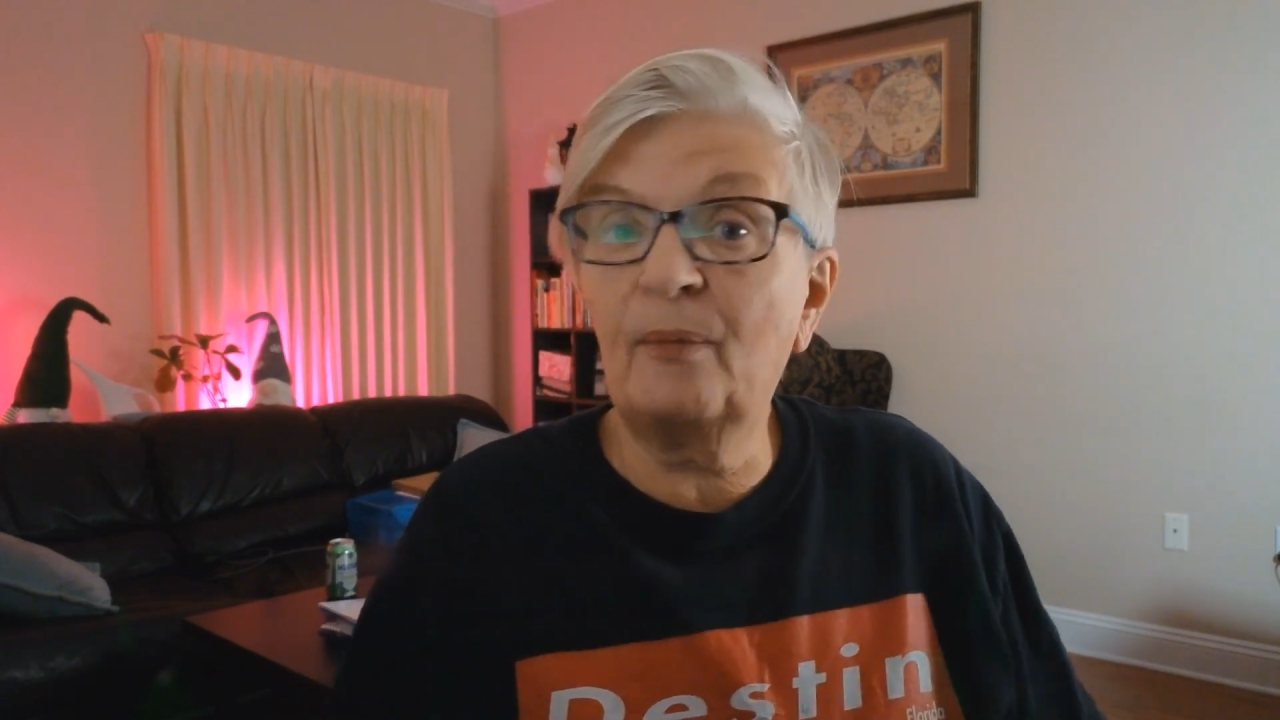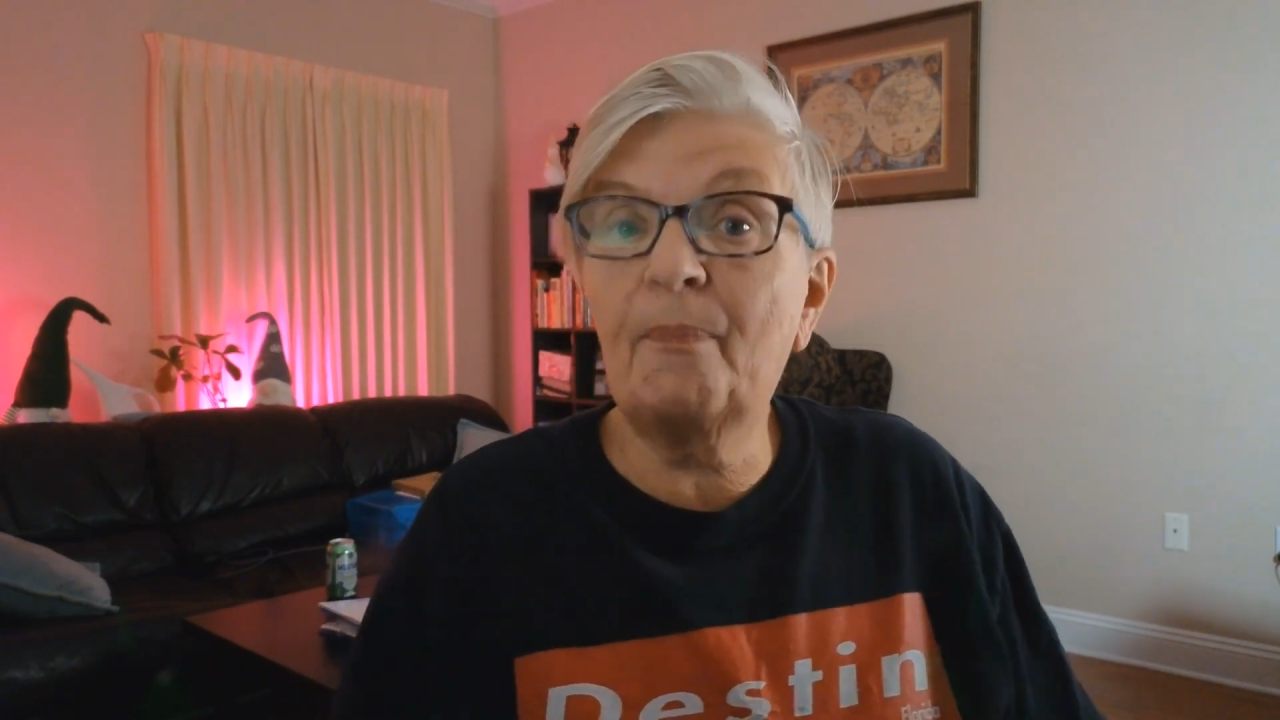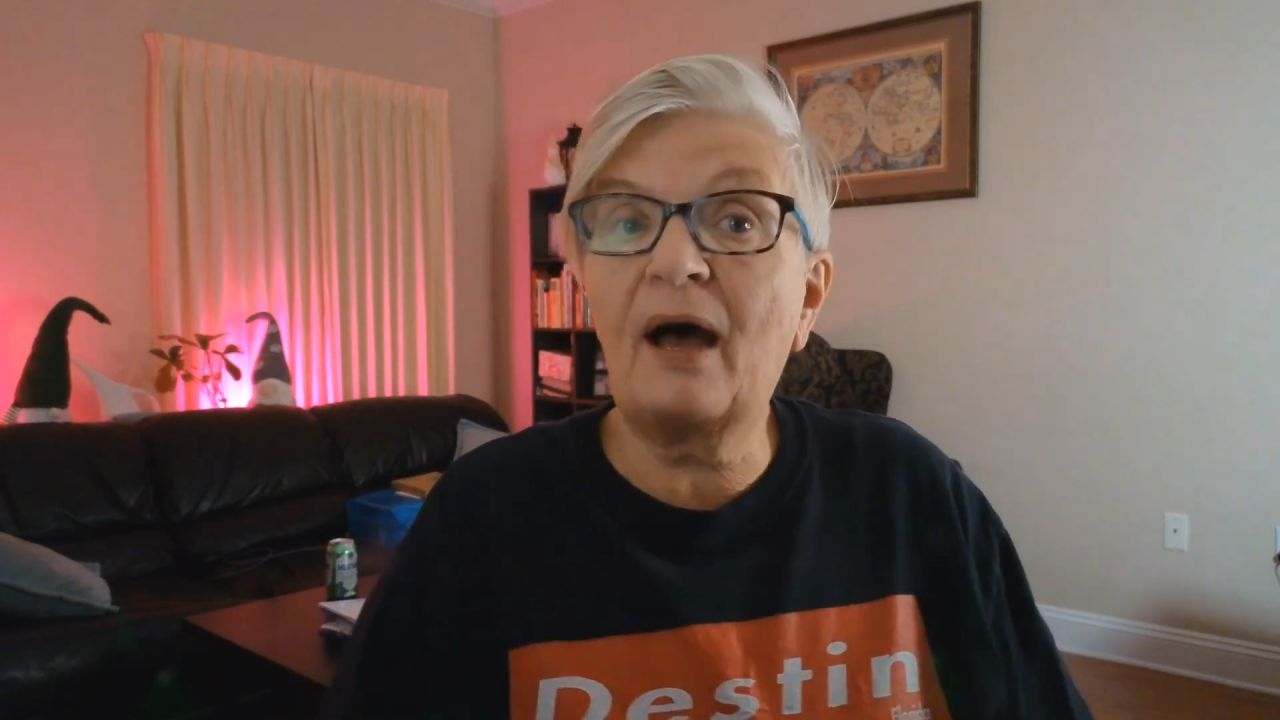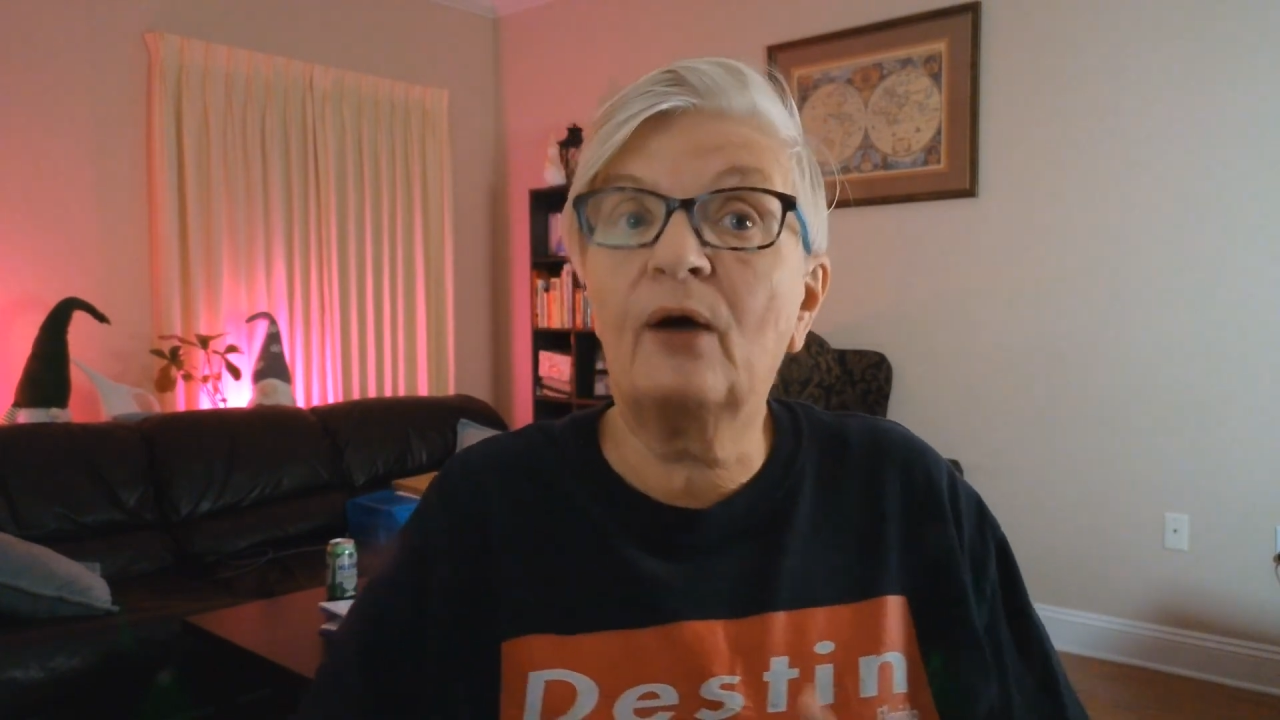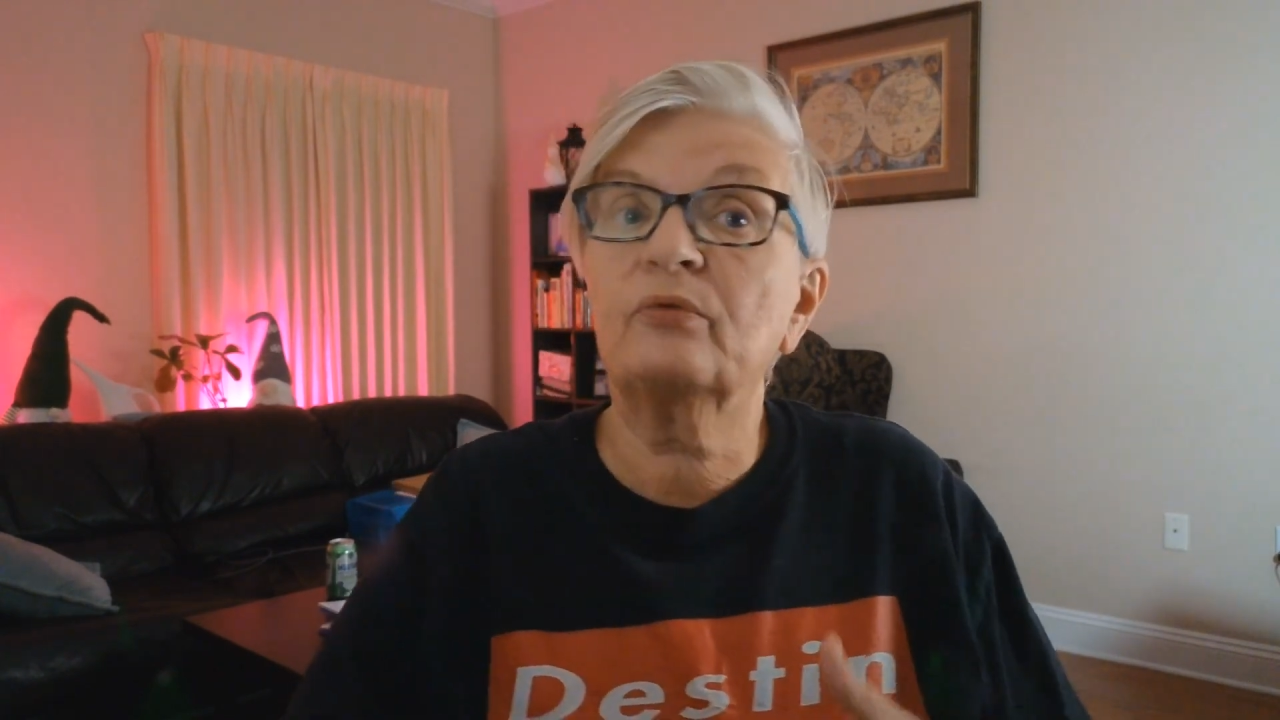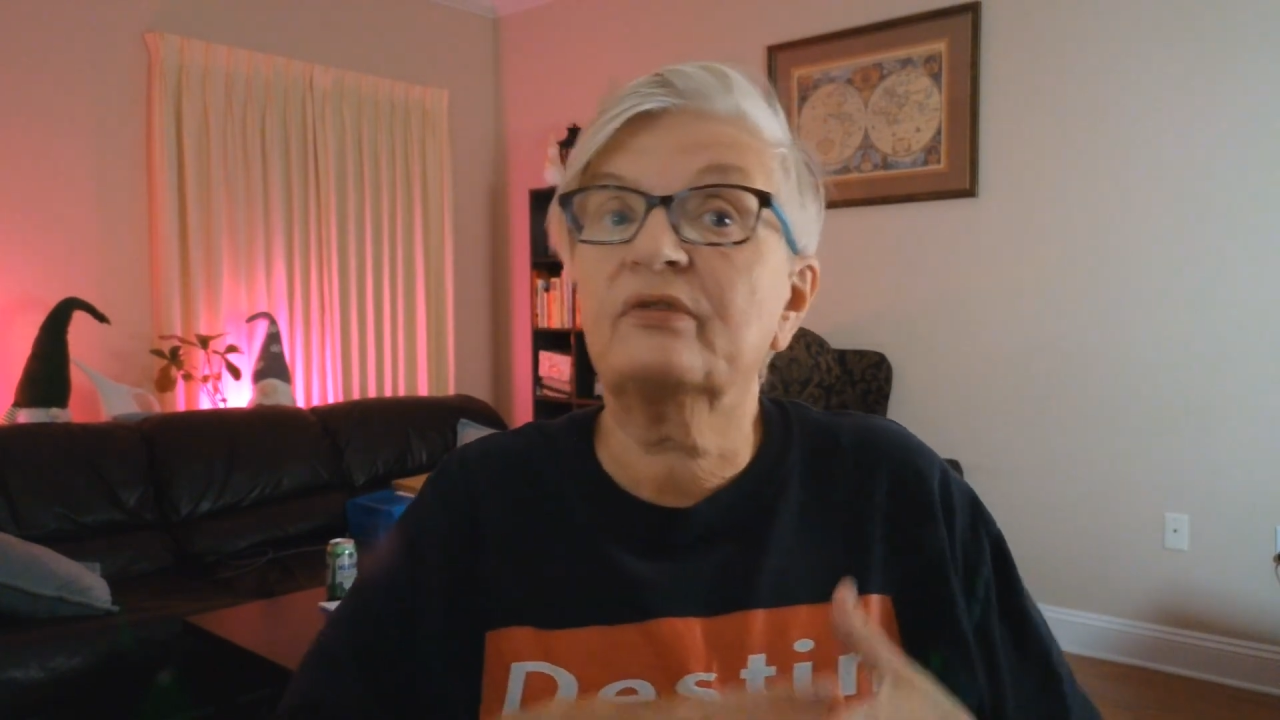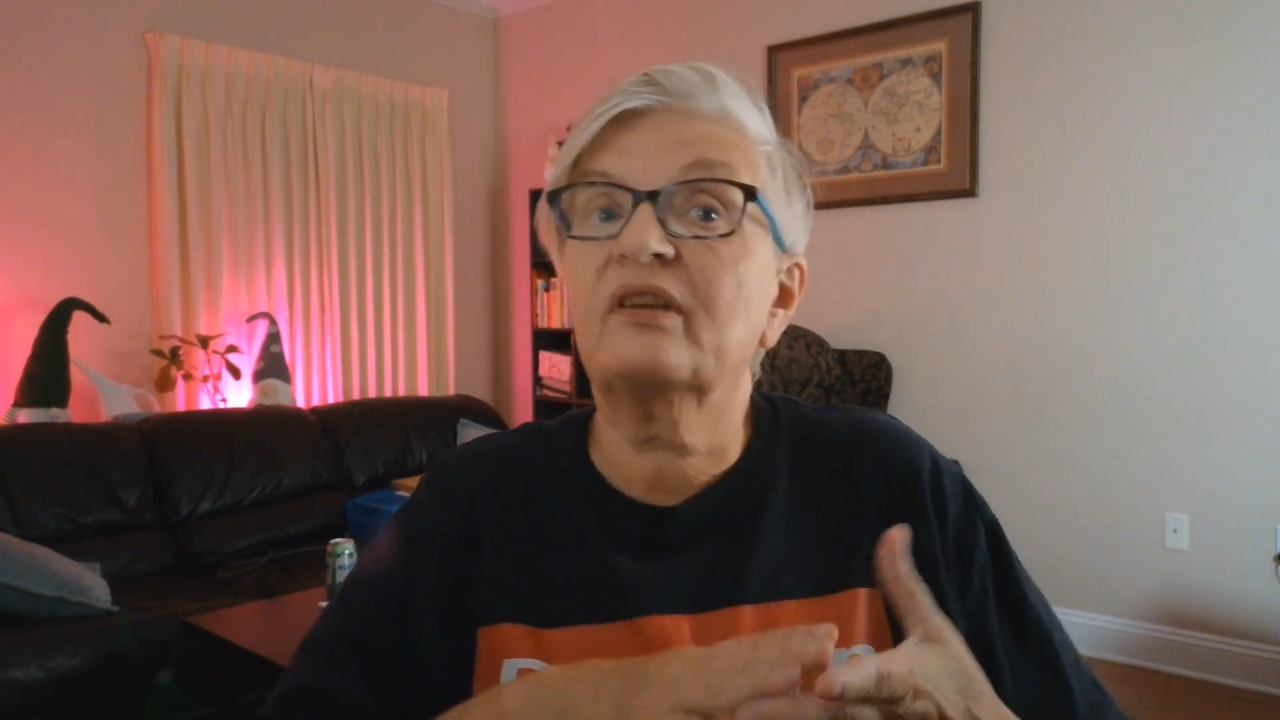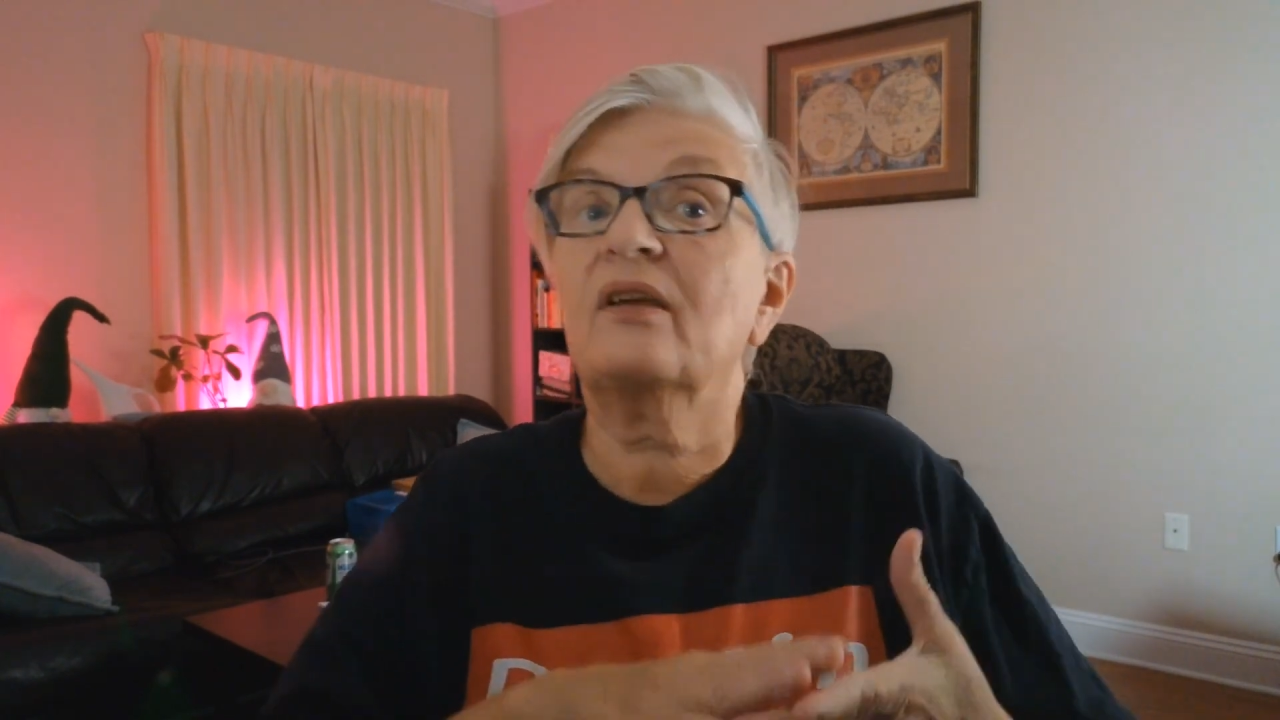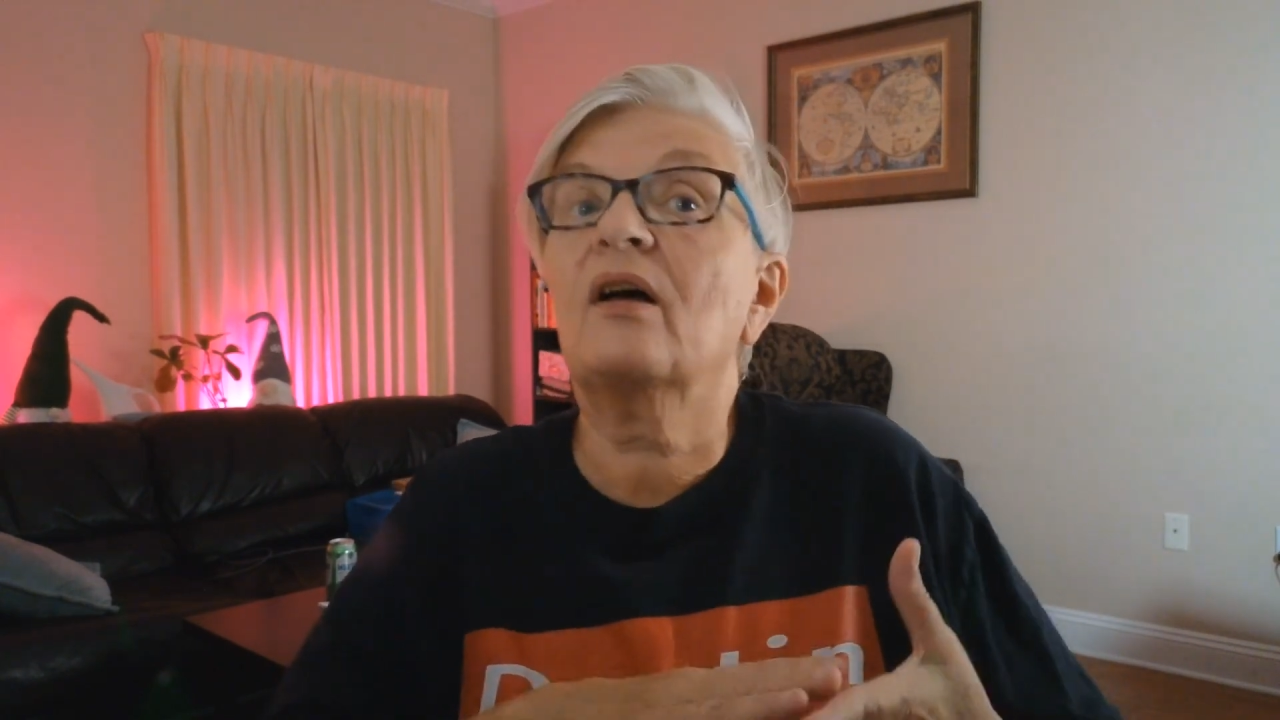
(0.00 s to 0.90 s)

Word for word: about